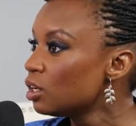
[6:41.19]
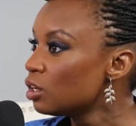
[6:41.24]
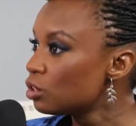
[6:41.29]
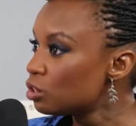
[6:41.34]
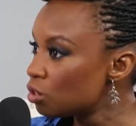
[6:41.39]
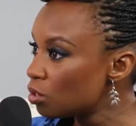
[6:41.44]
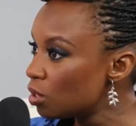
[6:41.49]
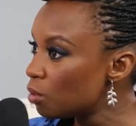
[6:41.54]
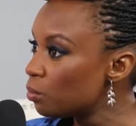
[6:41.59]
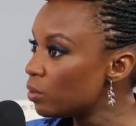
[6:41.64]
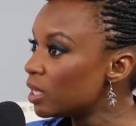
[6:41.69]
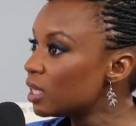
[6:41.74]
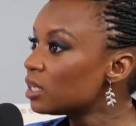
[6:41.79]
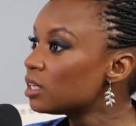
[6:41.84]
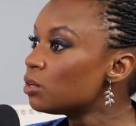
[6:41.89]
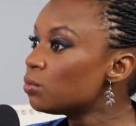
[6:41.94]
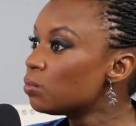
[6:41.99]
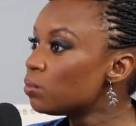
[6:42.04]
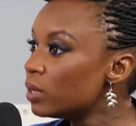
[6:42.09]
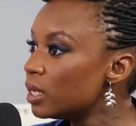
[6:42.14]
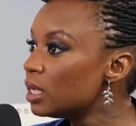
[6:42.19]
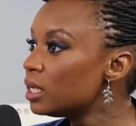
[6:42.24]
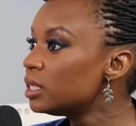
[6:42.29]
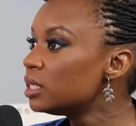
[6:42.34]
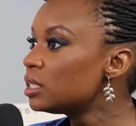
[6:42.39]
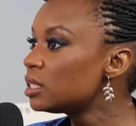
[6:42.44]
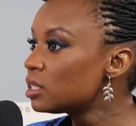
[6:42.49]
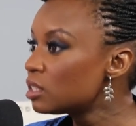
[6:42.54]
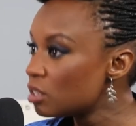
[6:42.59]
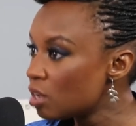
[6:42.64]
so that we can really
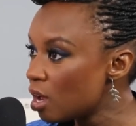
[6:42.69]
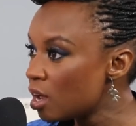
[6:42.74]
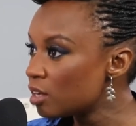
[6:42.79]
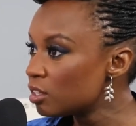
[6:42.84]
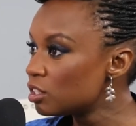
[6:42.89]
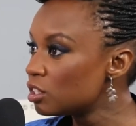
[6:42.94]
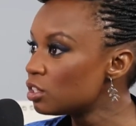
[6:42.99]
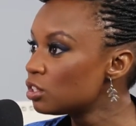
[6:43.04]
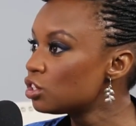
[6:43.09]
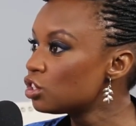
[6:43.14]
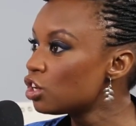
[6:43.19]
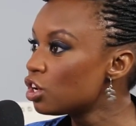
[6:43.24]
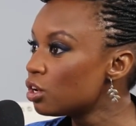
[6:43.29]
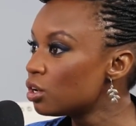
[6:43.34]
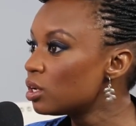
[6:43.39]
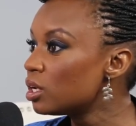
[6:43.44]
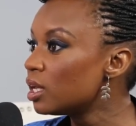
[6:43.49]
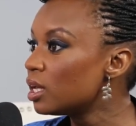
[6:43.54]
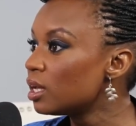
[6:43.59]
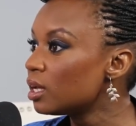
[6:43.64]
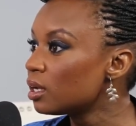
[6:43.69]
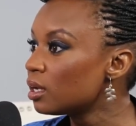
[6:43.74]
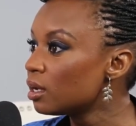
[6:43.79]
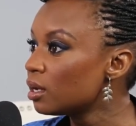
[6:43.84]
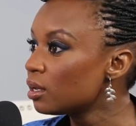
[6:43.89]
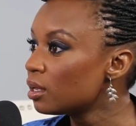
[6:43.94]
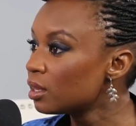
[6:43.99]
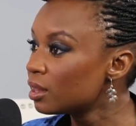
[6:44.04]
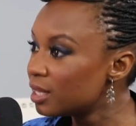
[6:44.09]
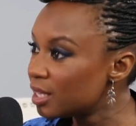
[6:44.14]
start turning
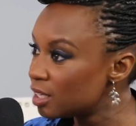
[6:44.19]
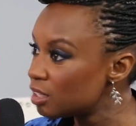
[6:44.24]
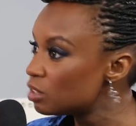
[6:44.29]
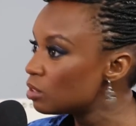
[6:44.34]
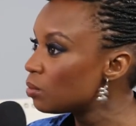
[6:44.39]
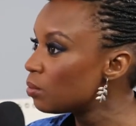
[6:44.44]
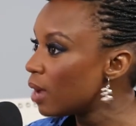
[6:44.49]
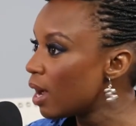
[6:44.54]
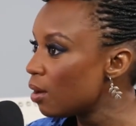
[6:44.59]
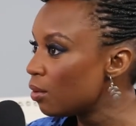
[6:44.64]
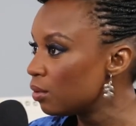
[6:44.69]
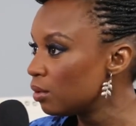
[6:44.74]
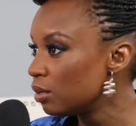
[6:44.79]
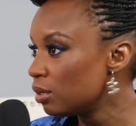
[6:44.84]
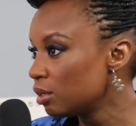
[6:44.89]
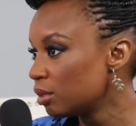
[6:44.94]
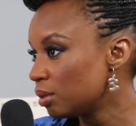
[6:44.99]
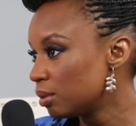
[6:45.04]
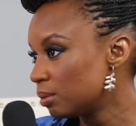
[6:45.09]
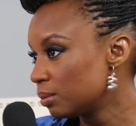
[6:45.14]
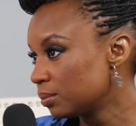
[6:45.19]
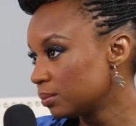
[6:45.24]
things around. Mm-hmm.